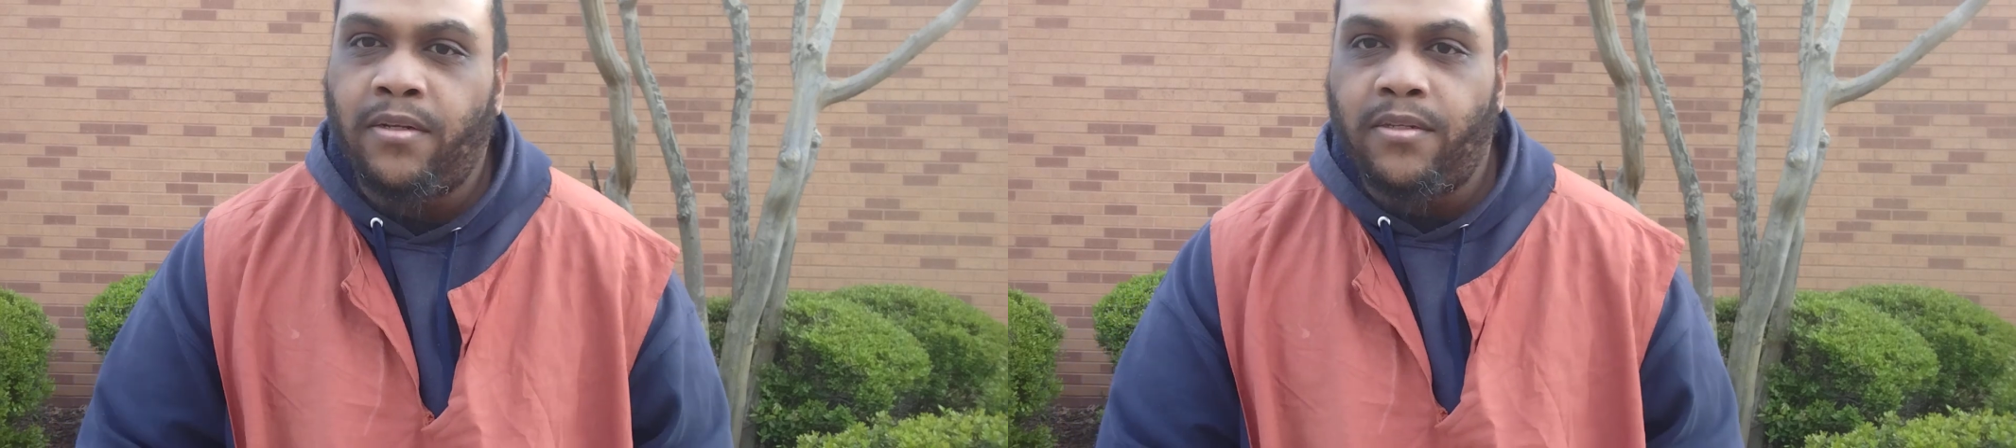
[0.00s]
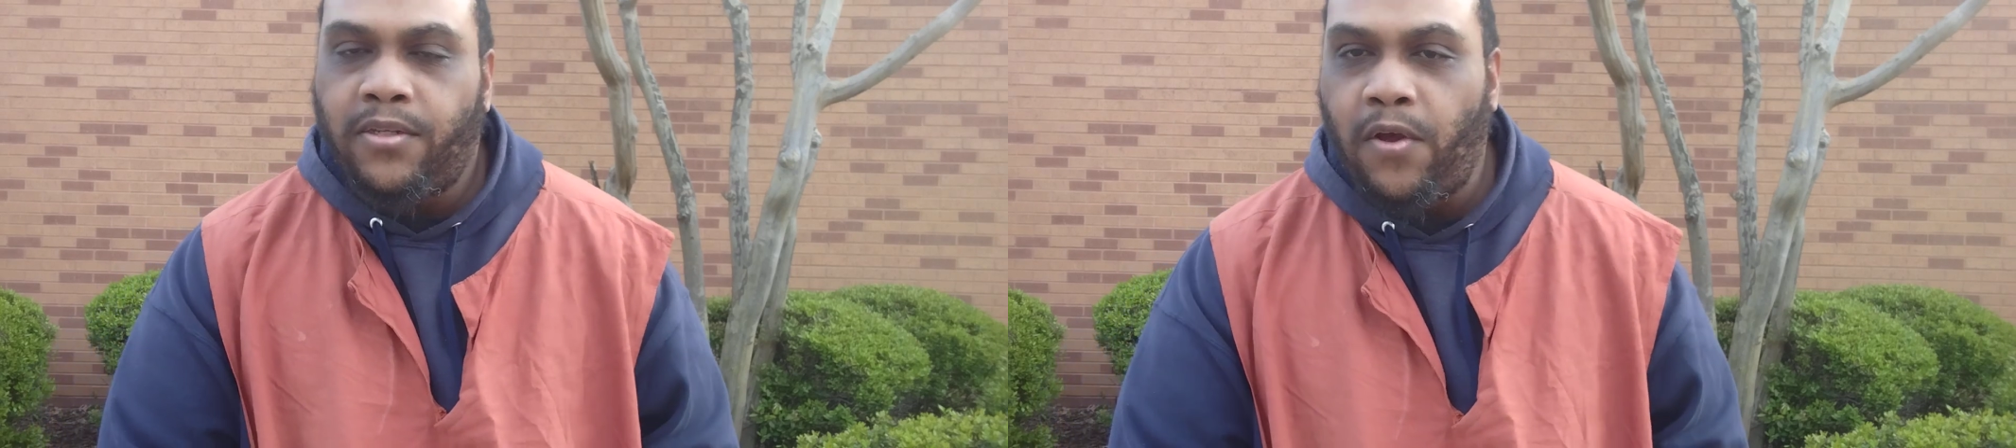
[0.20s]

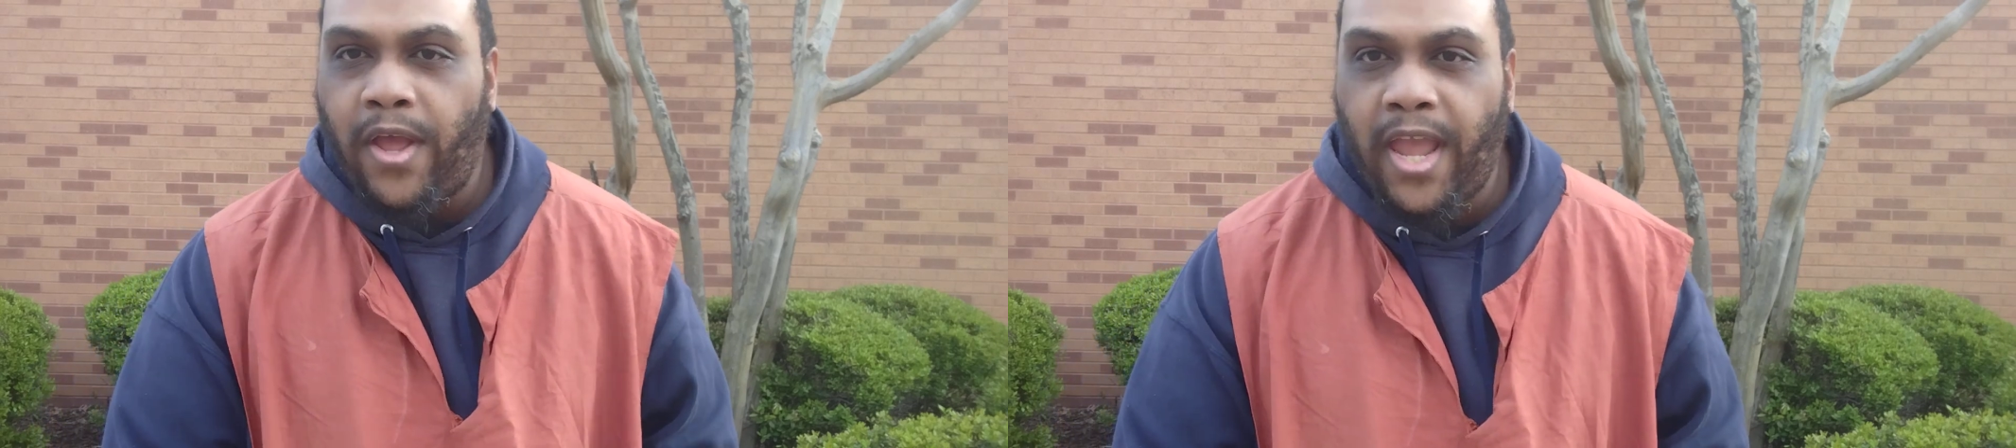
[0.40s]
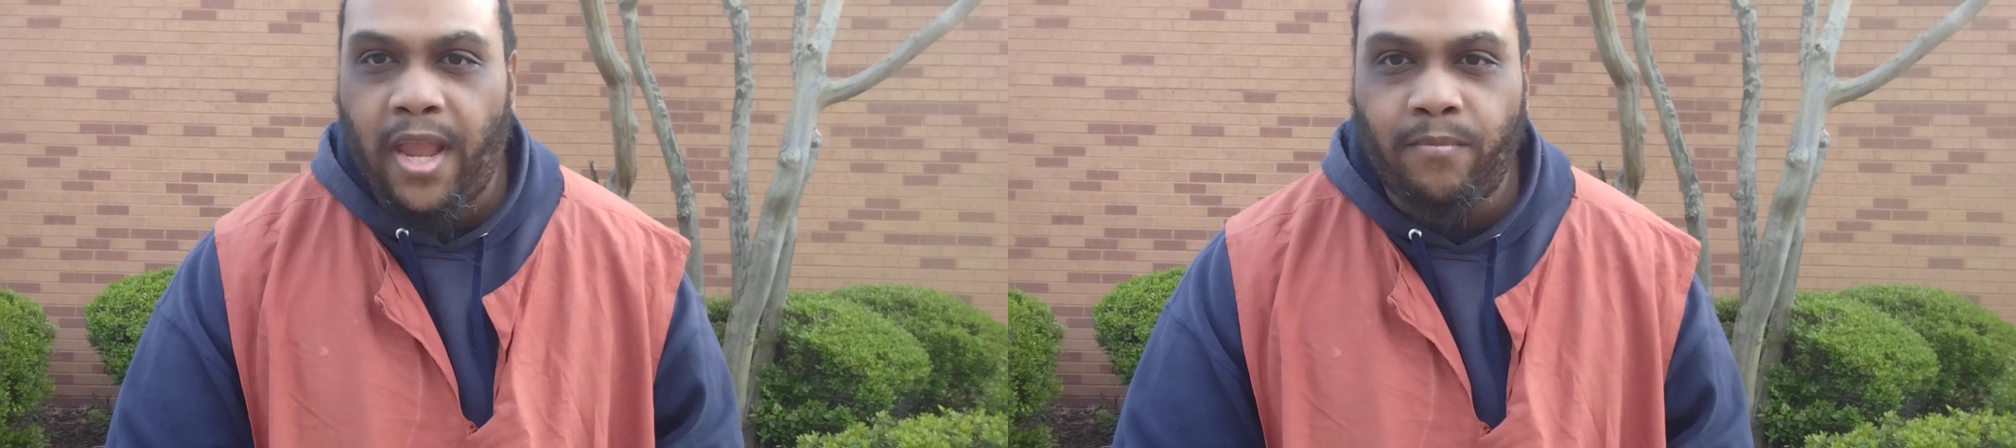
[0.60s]
So,
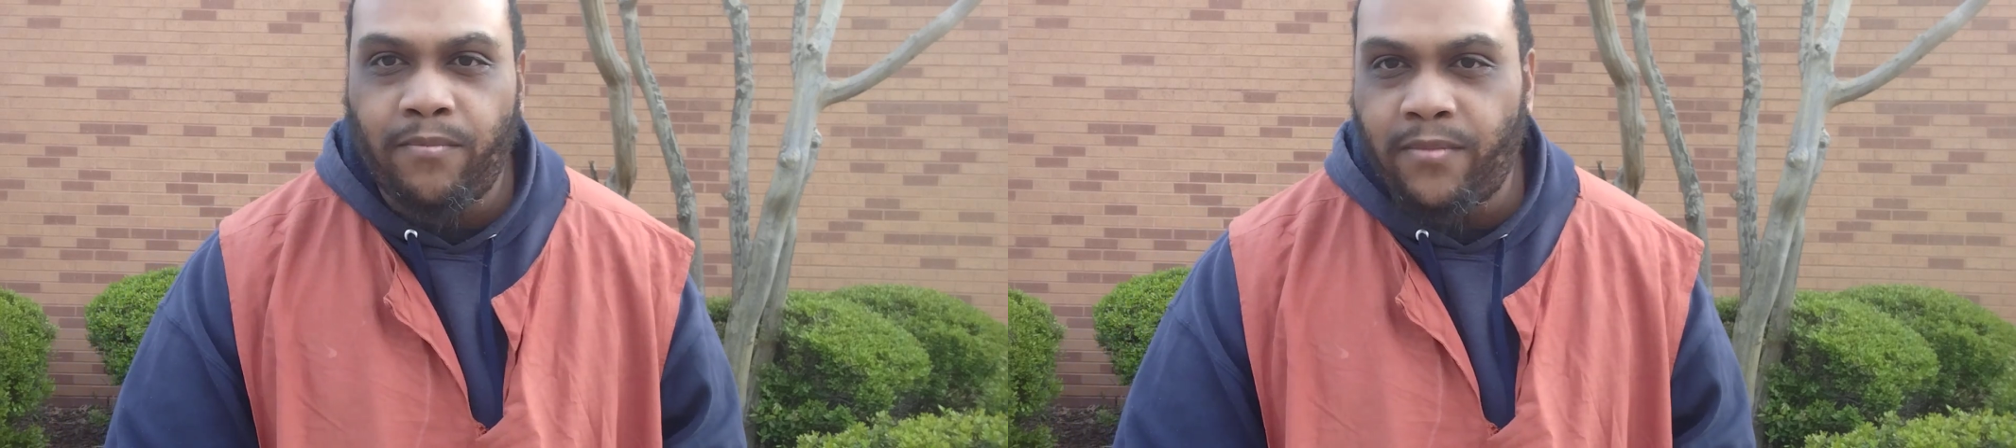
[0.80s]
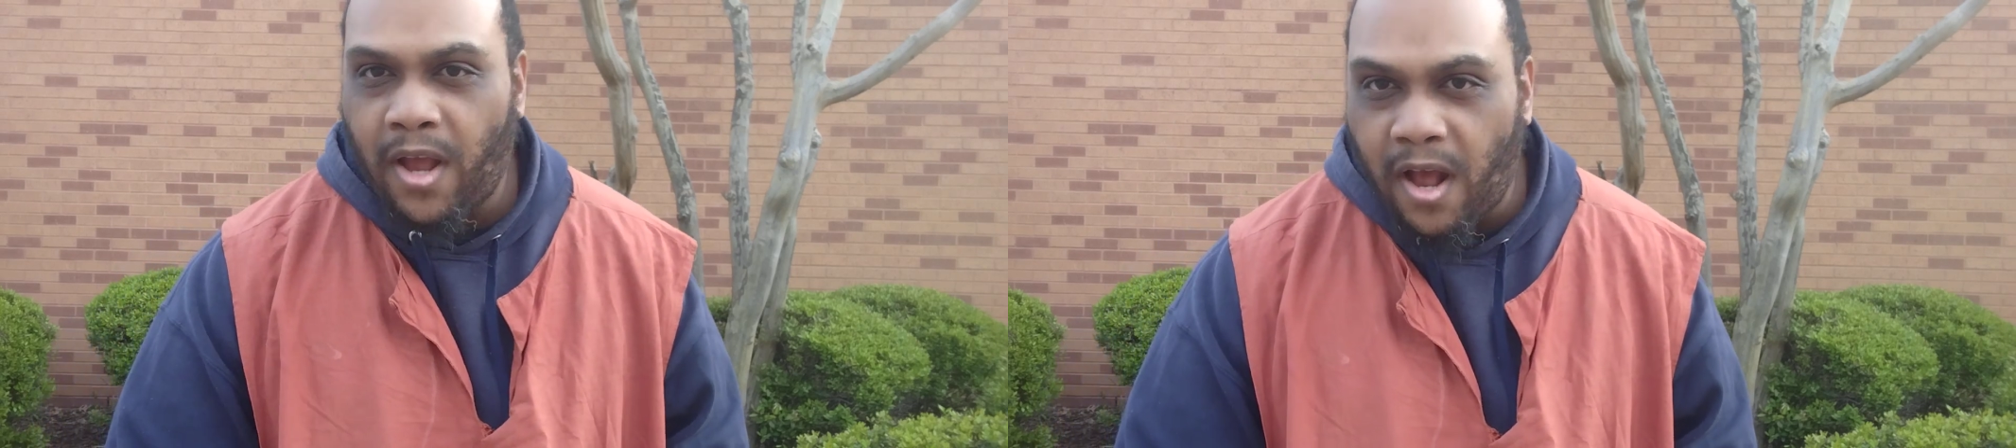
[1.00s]
hey
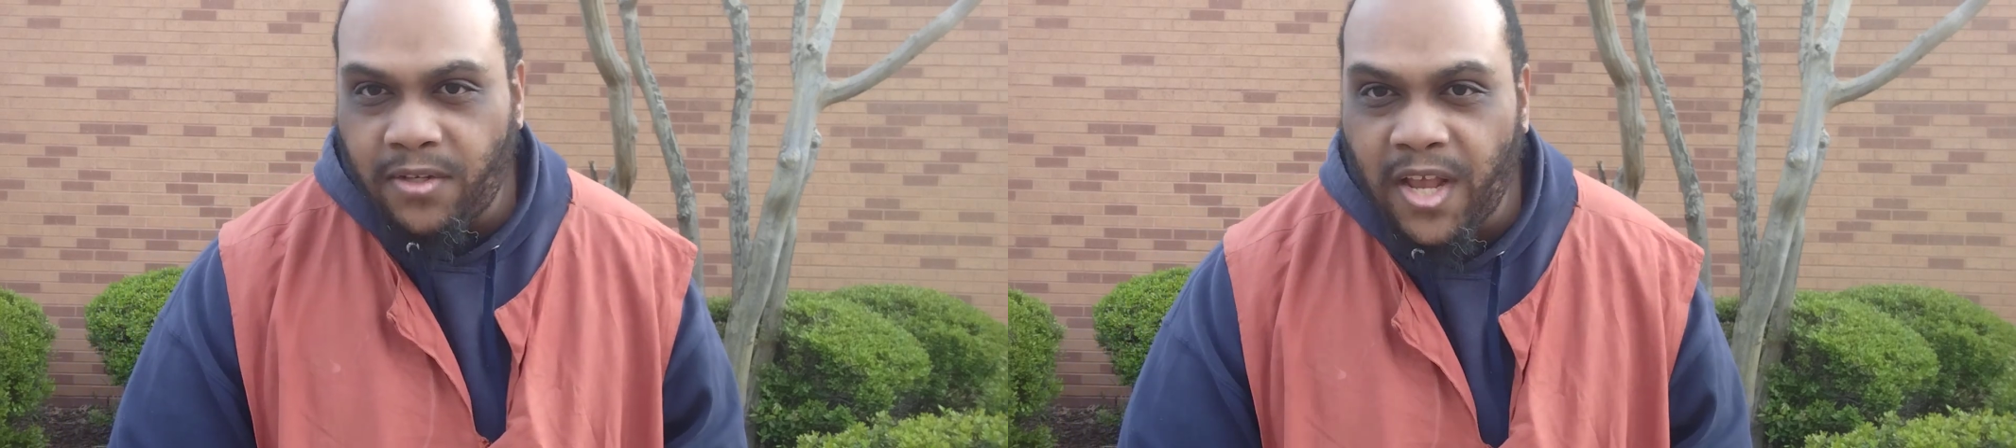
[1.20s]
our